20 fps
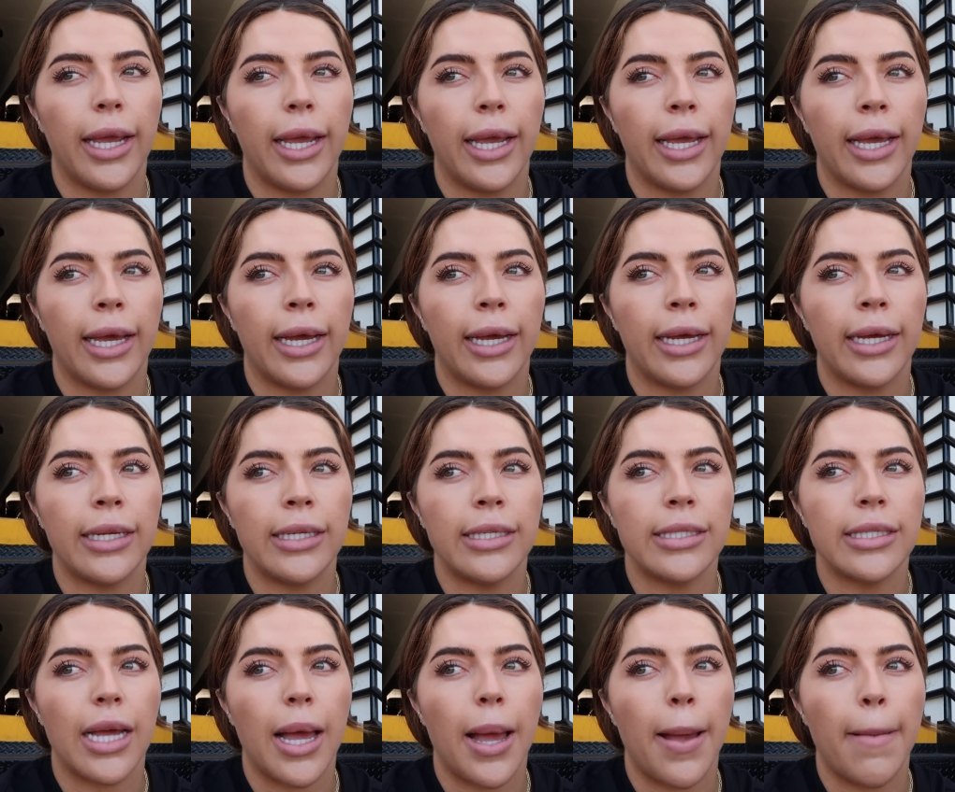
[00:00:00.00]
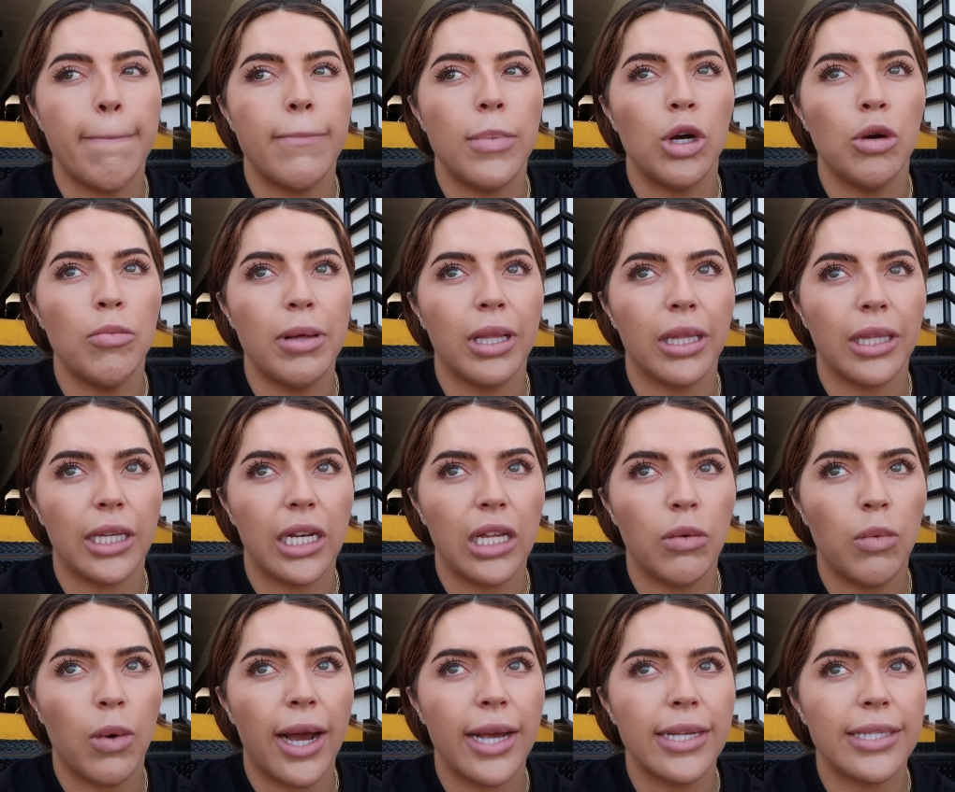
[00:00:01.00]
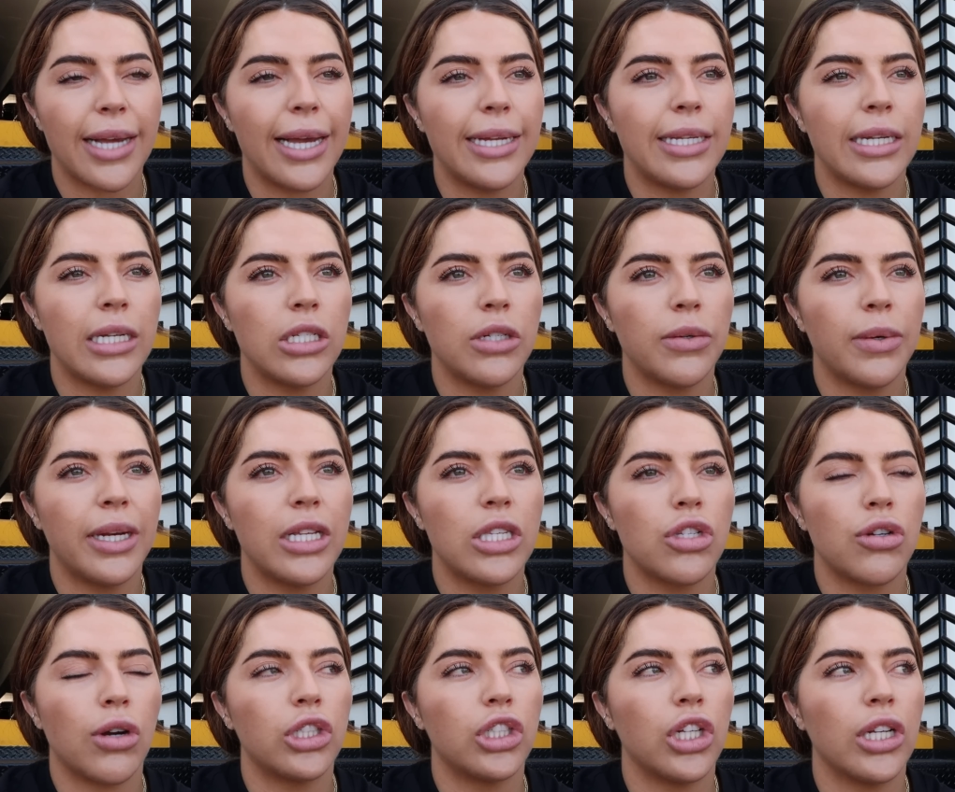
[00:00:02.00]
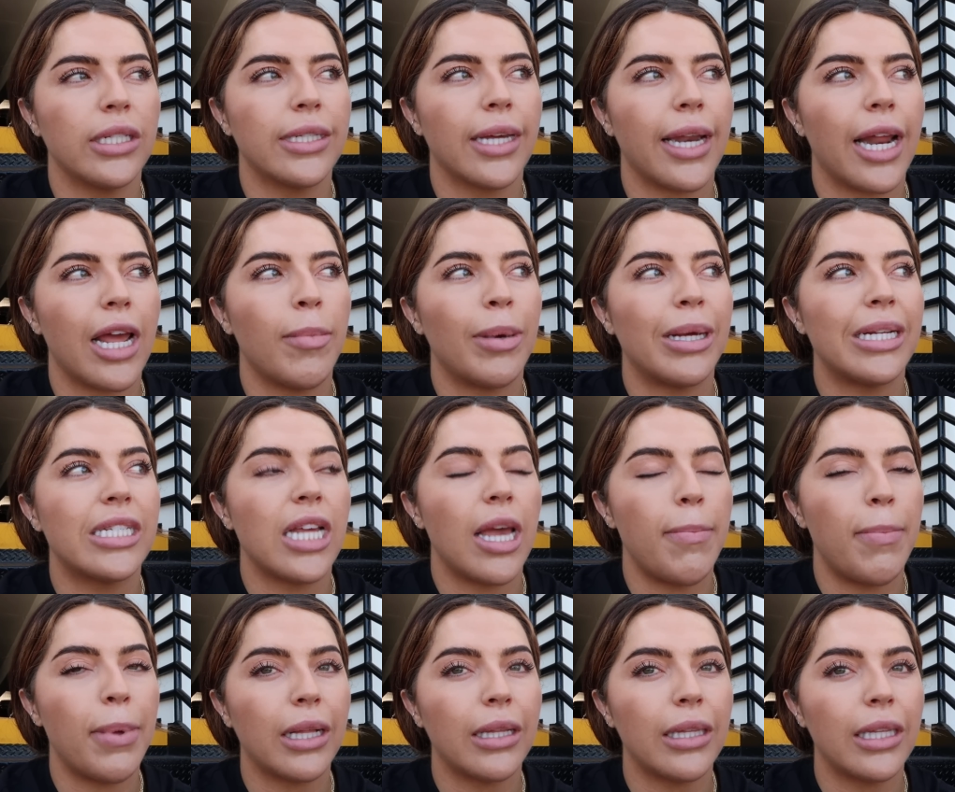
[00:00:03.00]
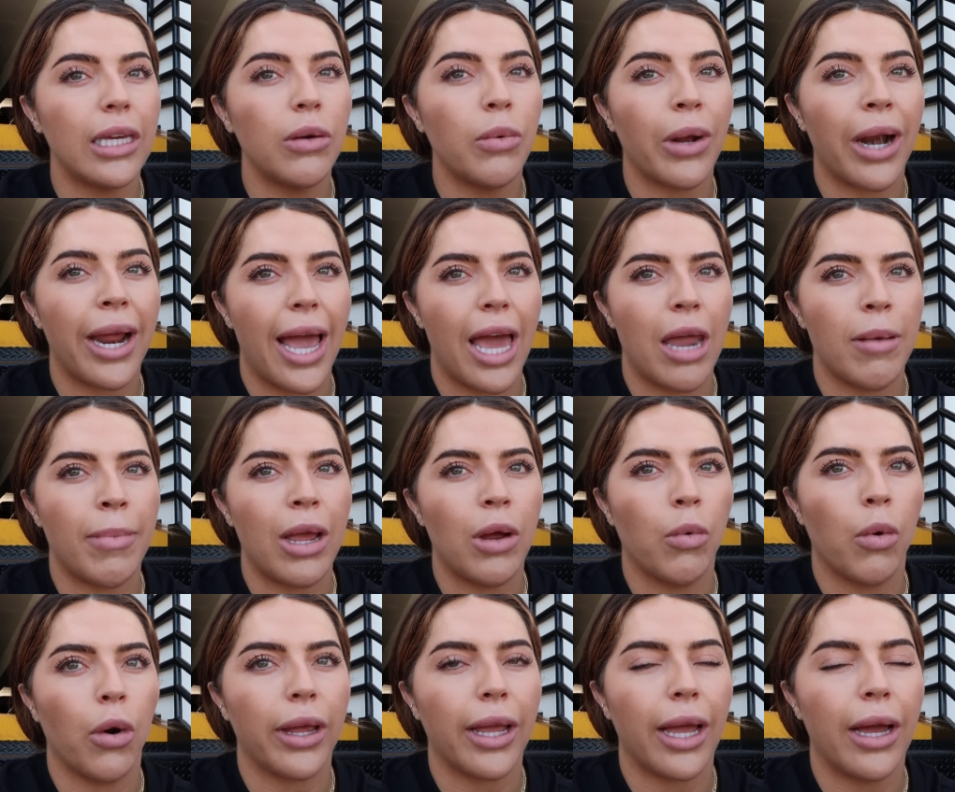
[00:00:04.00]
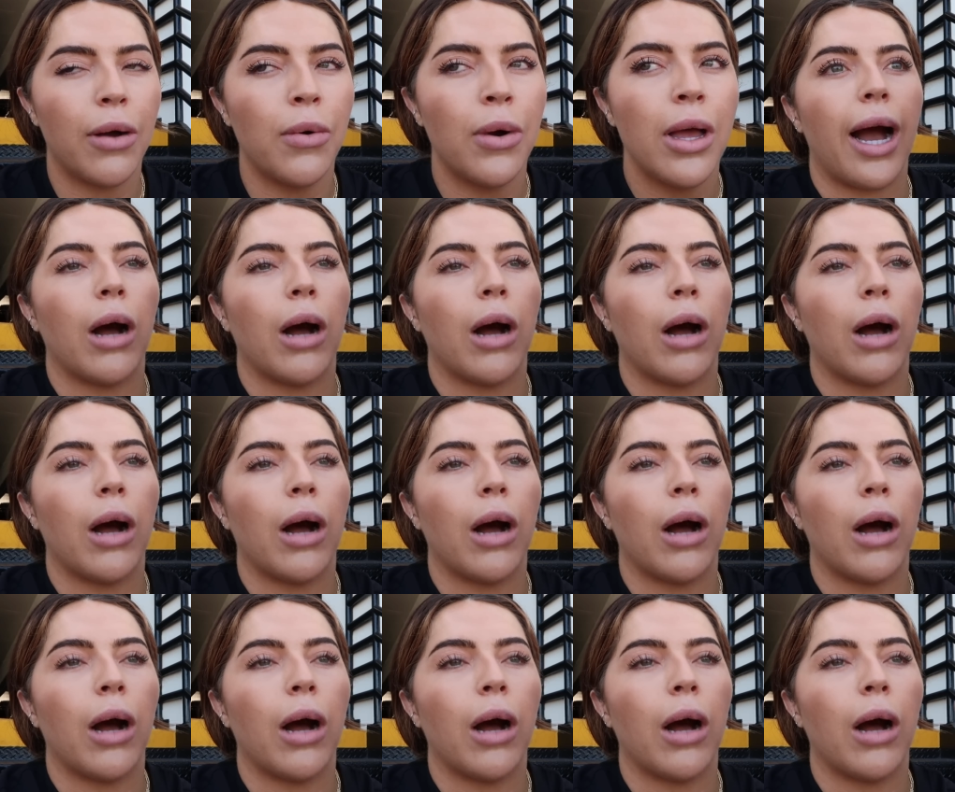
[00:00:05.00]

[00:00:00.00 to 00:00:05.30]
And mobility wise, I didn't do any stretching today, but typically when I end my workout,